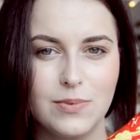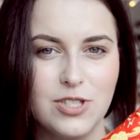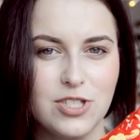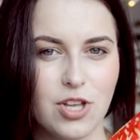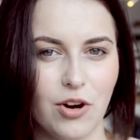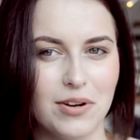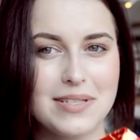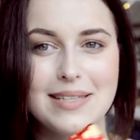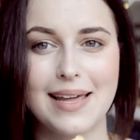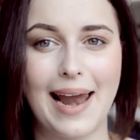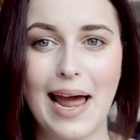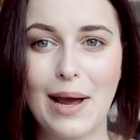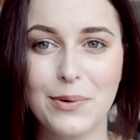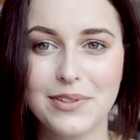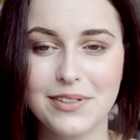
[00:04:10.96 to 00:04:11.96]
socks that
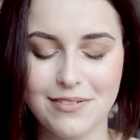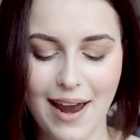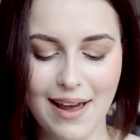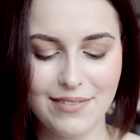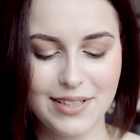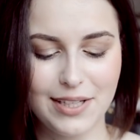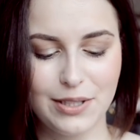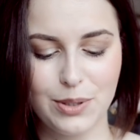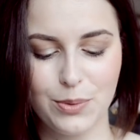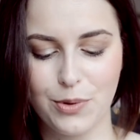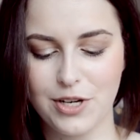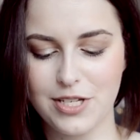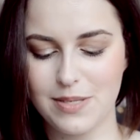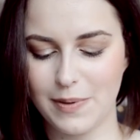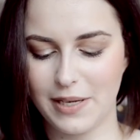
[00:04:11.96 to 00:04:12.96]
I would gravitate
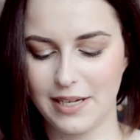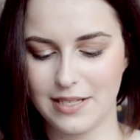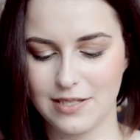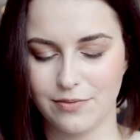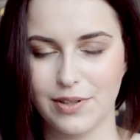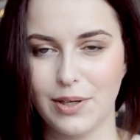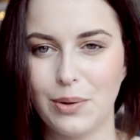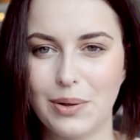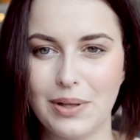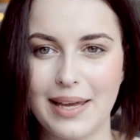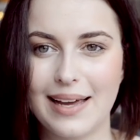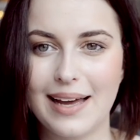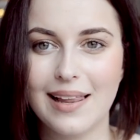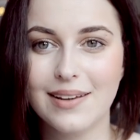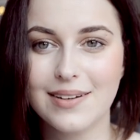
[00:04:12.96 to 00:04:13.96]
towards because of the whole
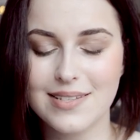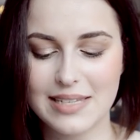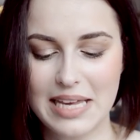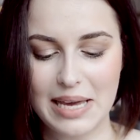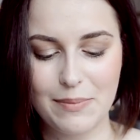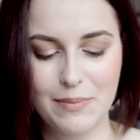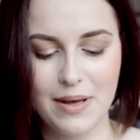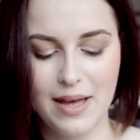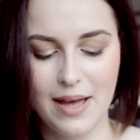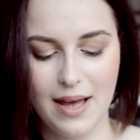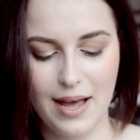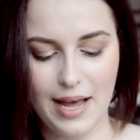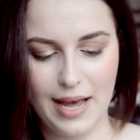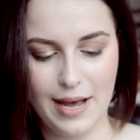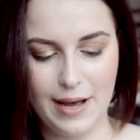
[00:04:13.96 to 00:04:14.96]
like color scheme,
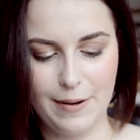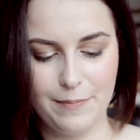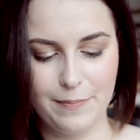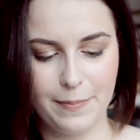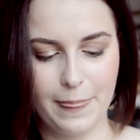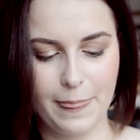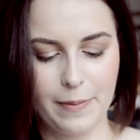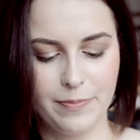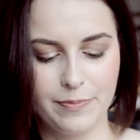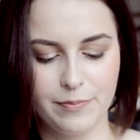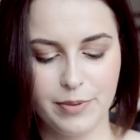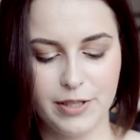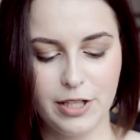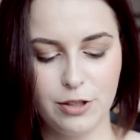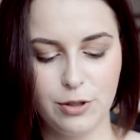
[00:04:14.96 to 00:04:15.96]

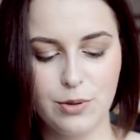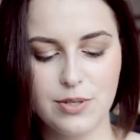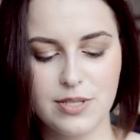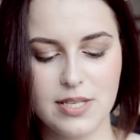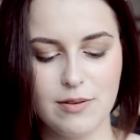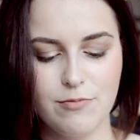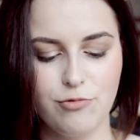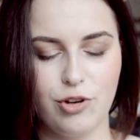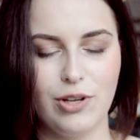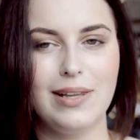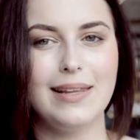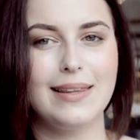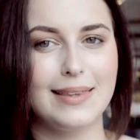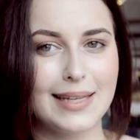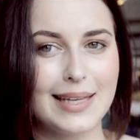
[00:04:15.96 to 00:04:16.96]
but they do seem
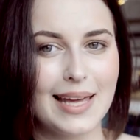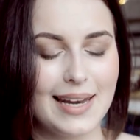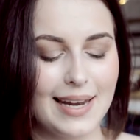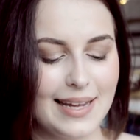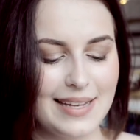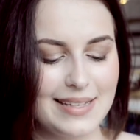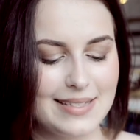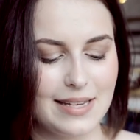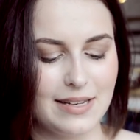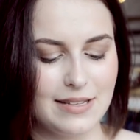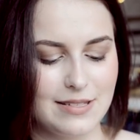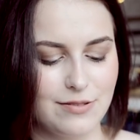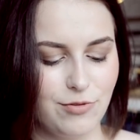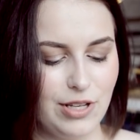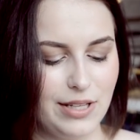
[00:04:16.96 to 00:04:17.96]
really thick and nice, and
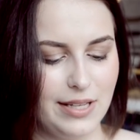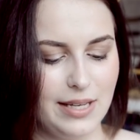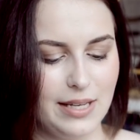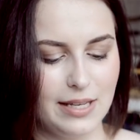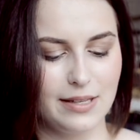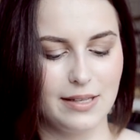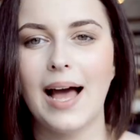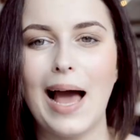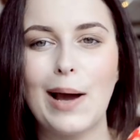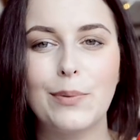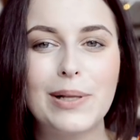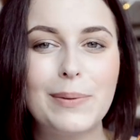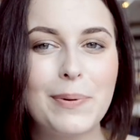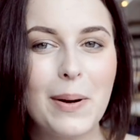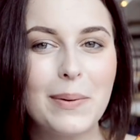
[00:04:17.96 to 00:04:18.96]
it's really, I
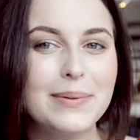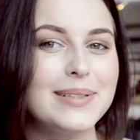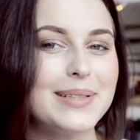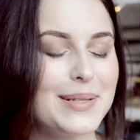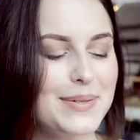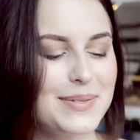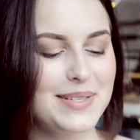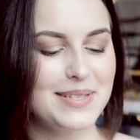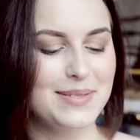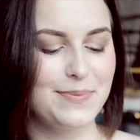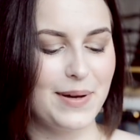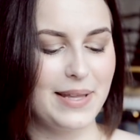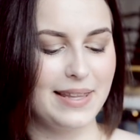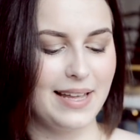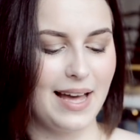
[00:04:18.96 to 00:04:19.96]
will probably use these
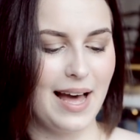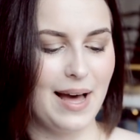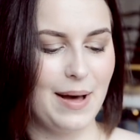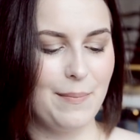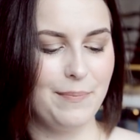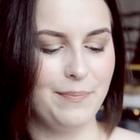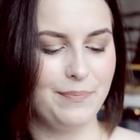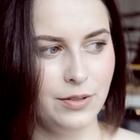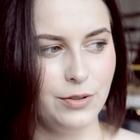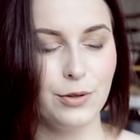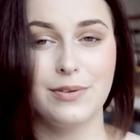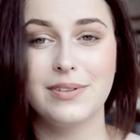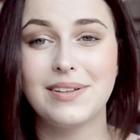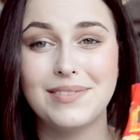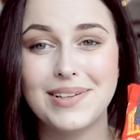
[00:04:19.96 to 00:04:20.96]
when
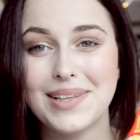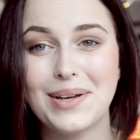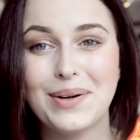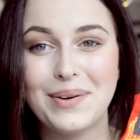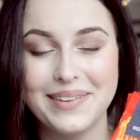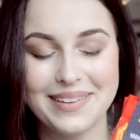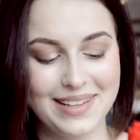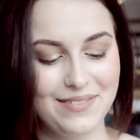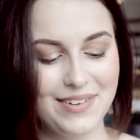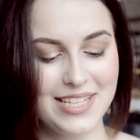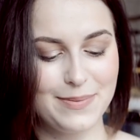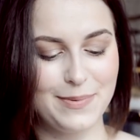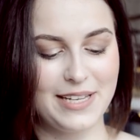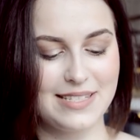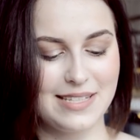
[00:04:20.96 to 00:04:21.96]
during the really cold
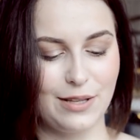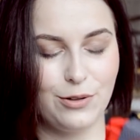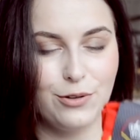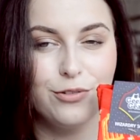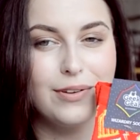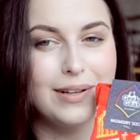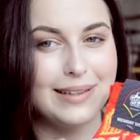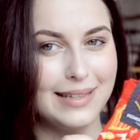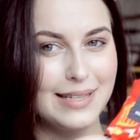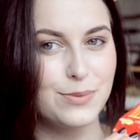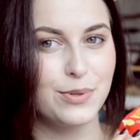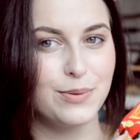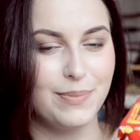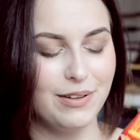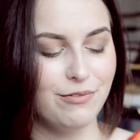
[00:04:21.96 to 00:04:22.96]
evenings, because I do feel these
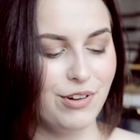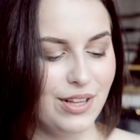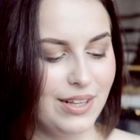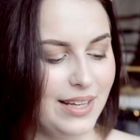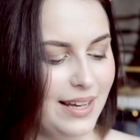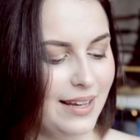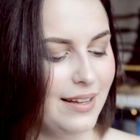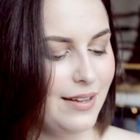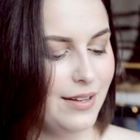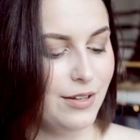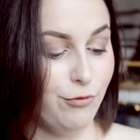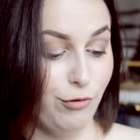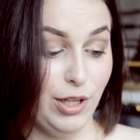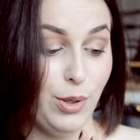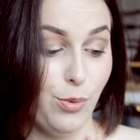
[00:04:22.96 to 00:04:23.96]
would be really,
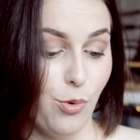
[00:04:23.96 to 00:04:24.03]
really